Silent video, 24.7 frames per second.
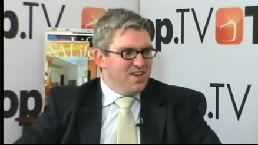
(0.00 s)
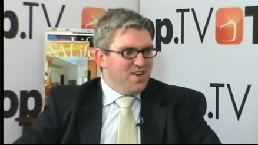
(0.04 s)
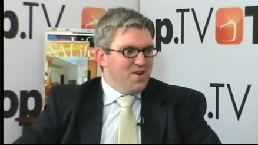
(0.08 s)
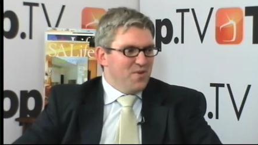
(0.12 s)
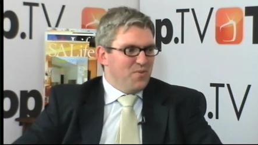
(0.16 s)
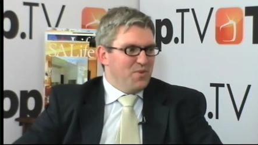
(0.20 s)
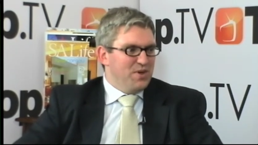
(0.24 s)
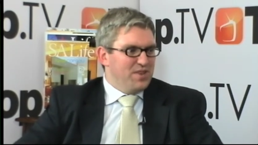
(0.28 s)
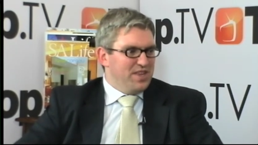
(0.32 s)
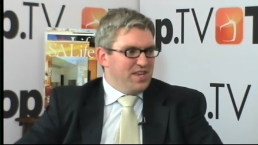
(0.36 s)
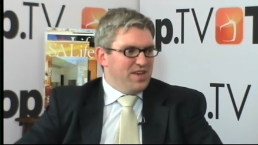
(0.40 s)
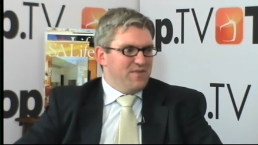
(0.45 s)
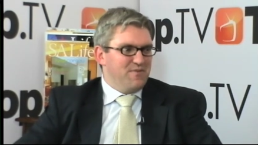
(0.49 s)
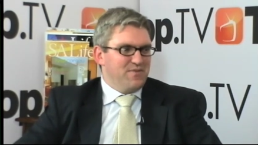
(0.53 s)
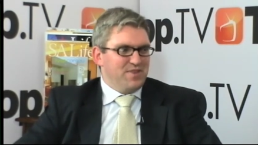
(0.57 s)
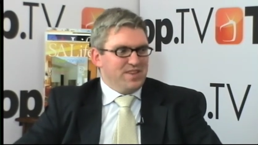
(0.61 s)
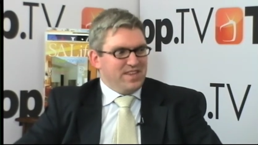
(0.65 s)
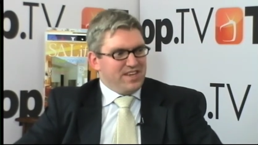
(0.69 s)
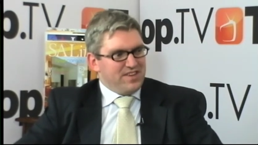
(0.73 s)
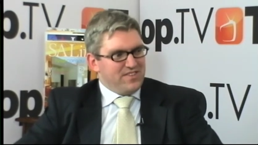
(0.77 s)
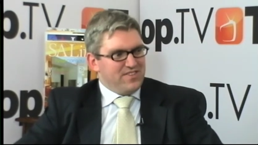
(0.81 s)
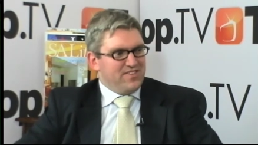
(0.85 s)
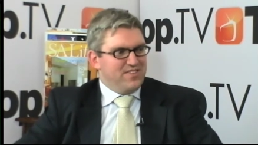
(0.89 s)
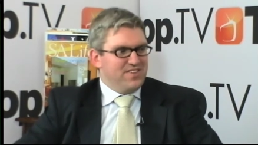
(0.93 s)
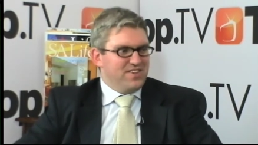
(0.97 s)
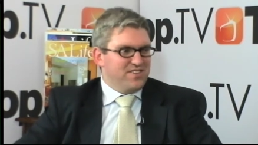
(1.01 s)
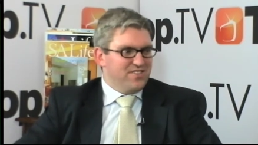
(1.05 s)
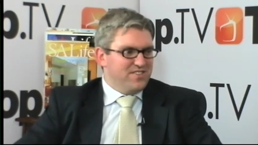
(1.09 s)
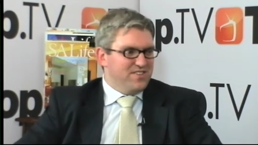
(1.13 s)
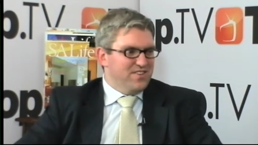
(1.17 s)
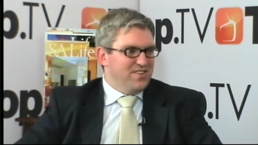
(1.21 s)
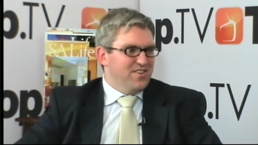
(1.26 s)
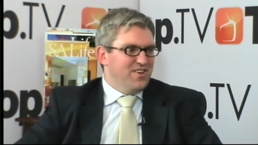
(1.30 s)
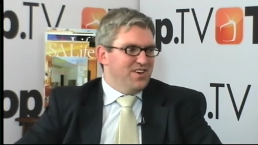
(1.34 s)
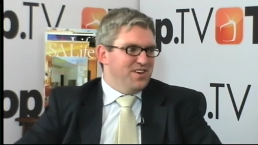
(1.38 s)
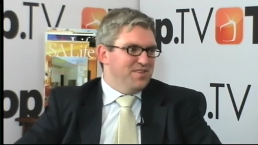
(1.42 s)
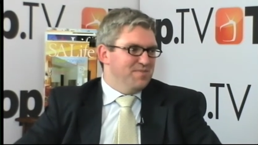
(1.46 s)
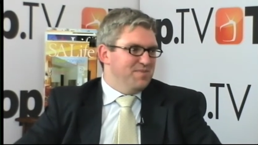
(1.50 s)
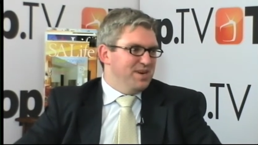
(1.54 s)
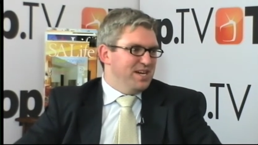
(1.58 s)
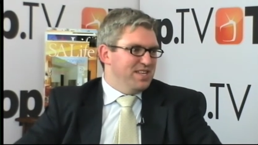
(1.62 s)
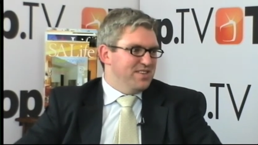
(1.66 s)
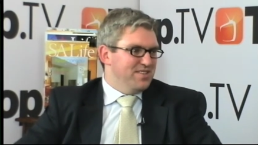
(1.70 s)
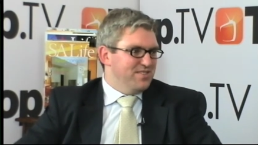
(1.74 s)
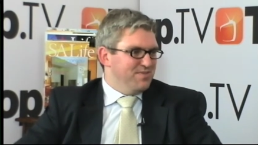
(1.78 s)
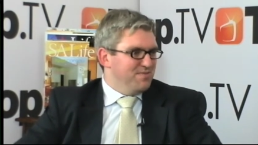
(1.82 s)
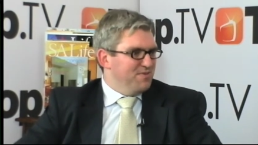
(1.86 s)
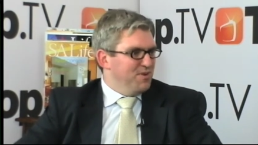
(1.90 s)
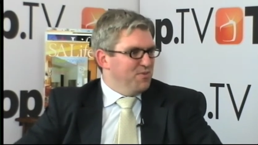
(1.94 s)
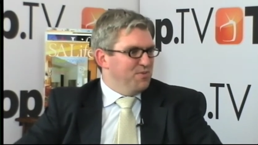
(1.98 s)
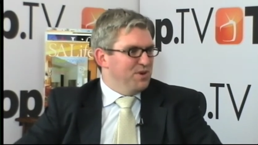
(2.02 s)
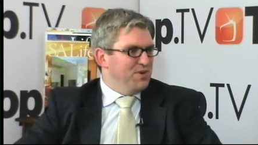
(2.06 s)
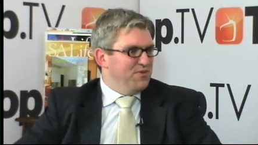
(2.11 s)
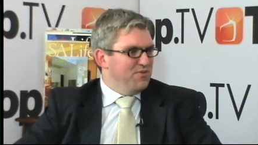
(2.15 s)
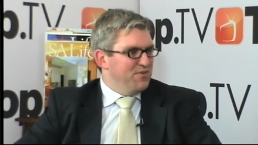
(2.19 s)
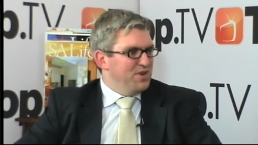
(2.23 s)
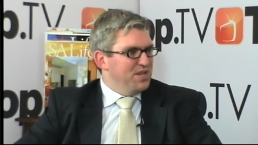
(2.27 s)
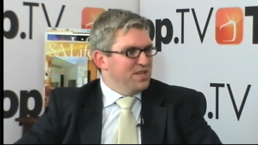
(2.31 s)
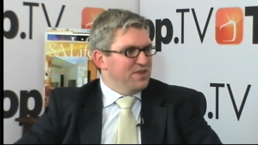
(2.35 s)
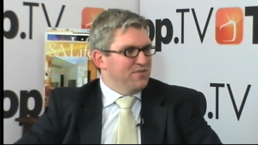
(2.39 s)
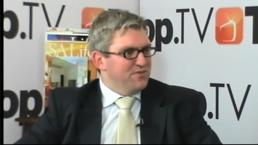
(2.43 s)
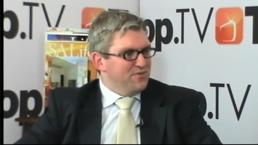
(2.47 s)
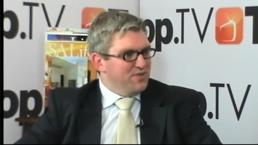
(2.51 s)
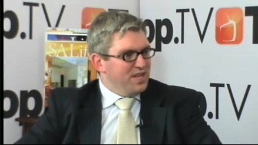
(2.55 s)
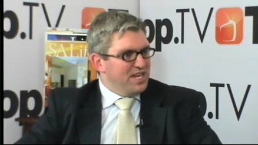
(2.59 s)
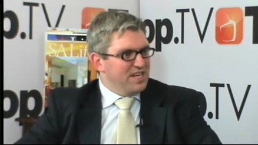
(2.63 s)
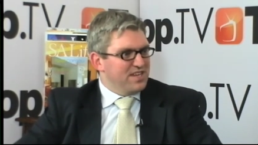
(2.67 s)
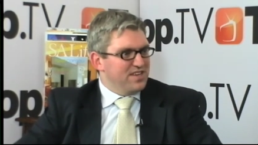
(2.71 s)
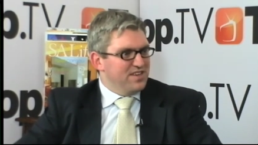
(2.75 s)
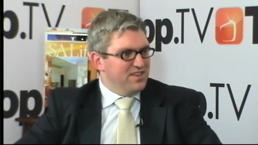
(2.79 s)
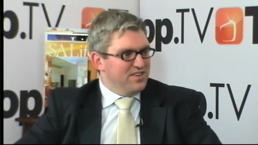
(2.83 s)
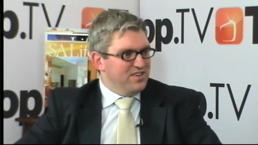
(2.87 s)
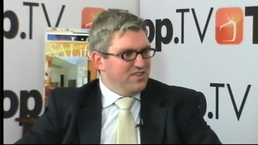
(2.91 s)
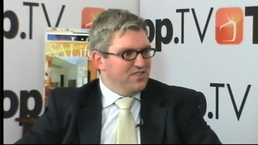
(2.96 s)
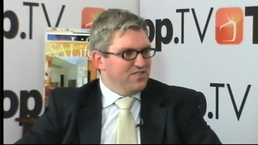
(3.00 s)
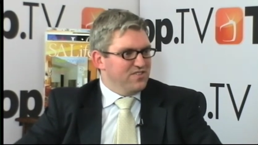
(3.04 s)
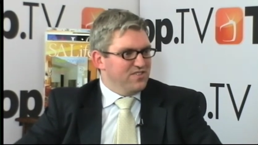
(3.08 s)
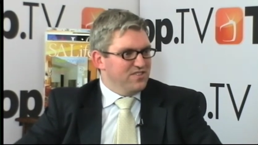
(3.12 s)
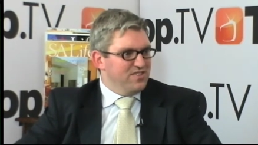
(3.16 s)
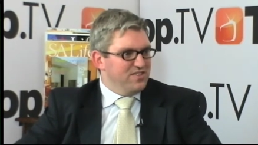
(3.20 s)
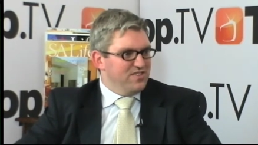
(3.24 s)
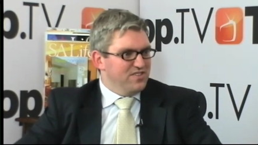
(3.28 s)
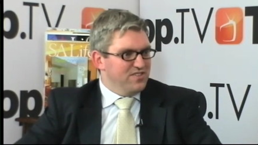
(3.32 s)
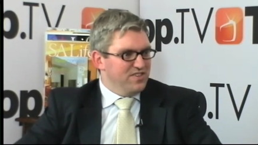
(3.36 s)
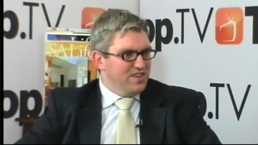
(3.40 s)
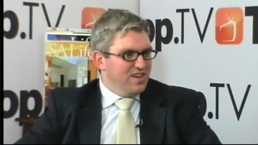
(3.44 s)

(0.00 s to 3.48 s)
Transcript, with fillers: we're thinking for the next six to nine months, probably fairly flat conditions.